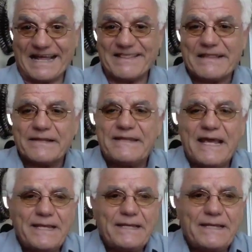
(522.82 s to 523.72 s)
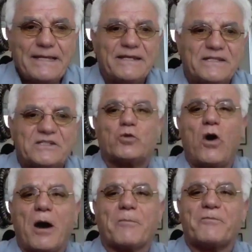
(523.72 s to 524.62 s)
And they
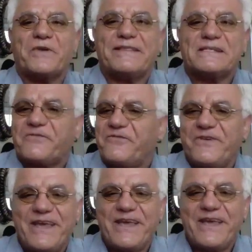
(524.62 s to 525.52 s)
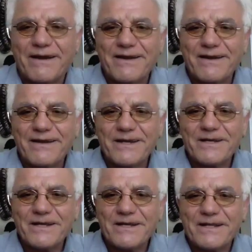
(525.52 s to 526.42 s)
grow up with this fear
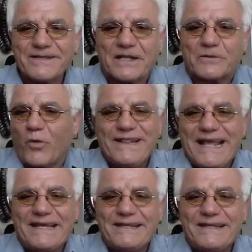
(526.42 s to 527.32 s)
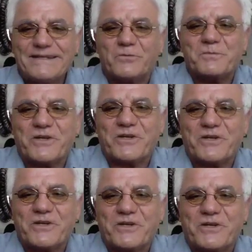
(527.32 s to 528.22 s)
that one day they would be
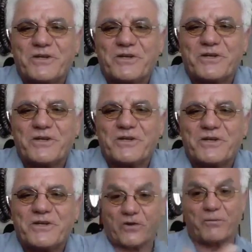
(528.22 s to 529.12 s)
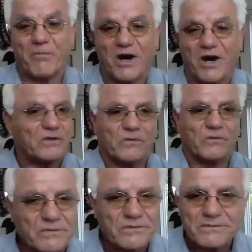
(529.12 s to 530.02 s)
called, or their father or mother
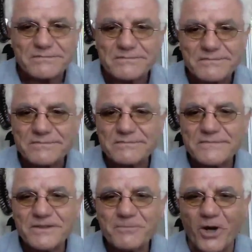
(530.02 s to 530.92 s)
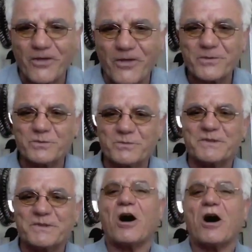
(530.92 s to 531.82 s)
or brother would
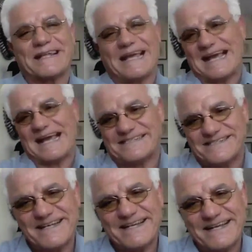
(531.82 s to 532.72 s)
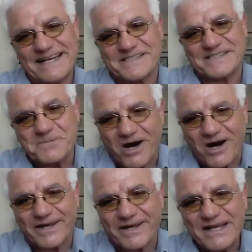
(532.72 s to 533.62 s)
be called as a
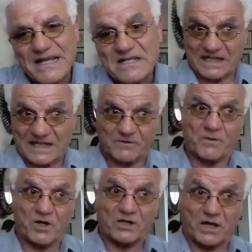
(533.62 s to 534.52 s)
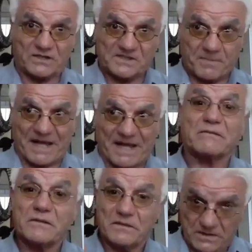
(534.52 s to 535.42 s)
spy. So that was why I
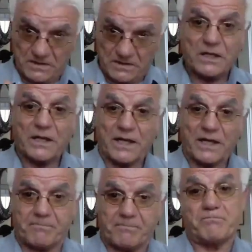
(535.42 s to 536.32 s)
spent a